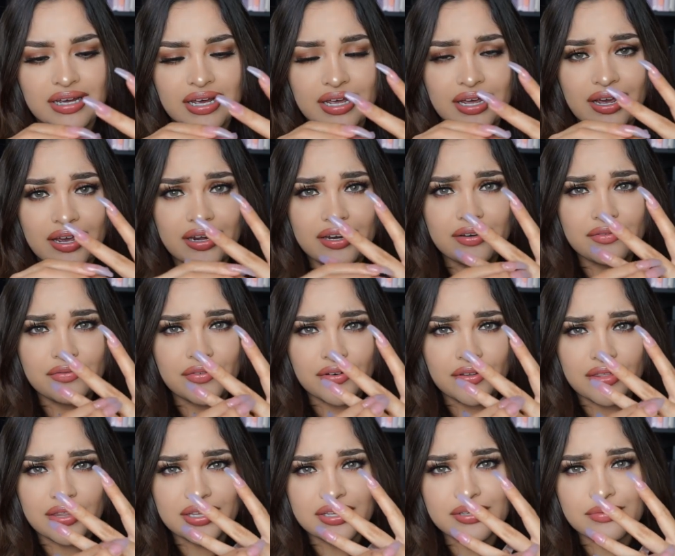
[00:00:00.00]
I got it for
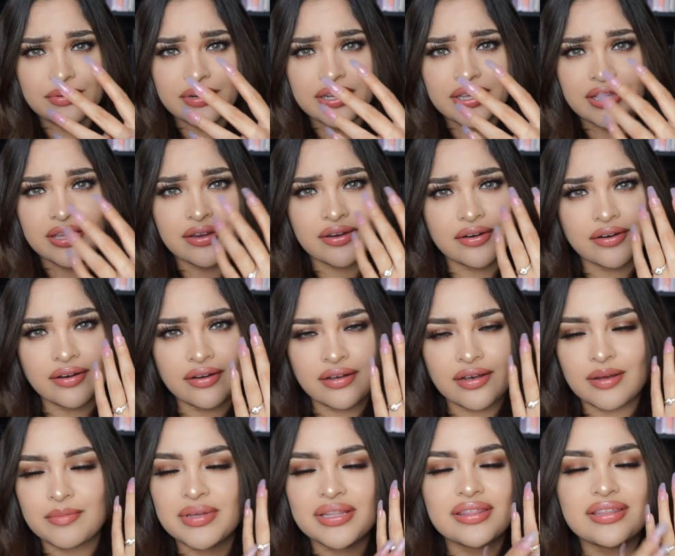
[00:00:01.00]
this ring here.
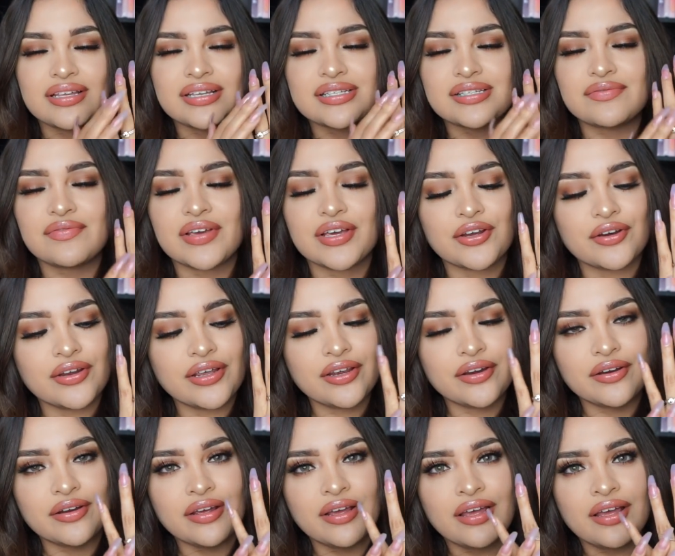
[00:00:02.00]
I mean this finger
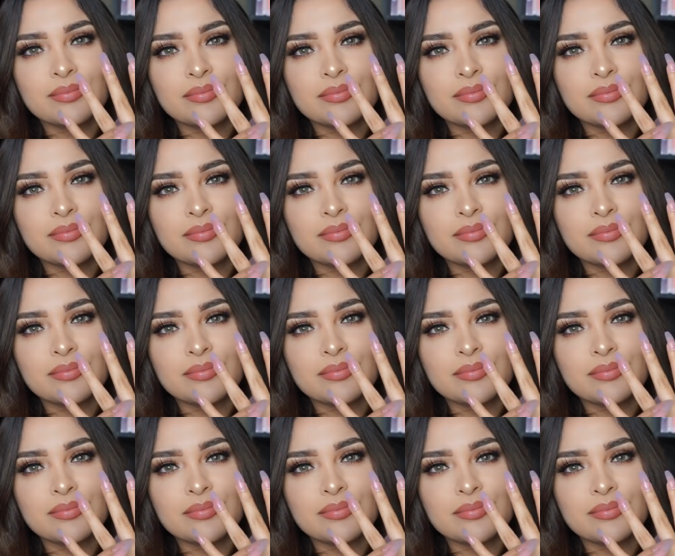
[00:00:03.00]
here.